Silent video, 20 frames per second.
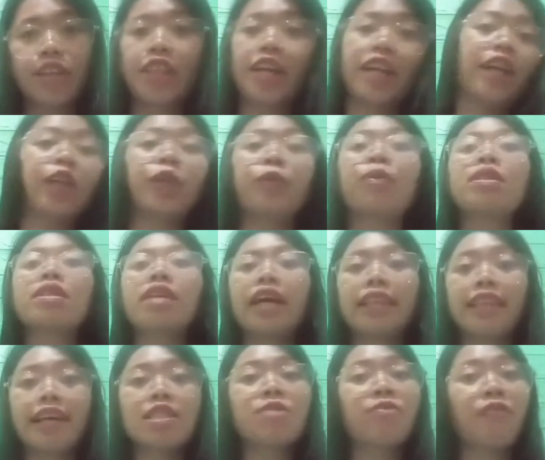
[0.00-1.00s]
that it
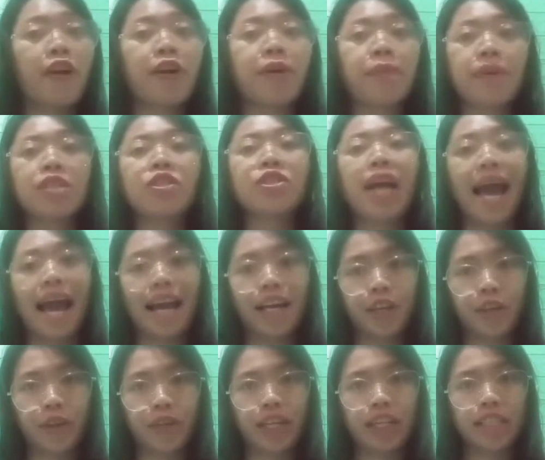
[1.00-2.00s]
is very much
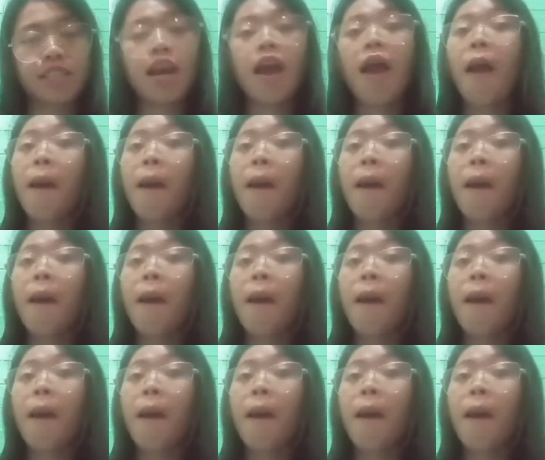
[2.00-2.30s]
accurate,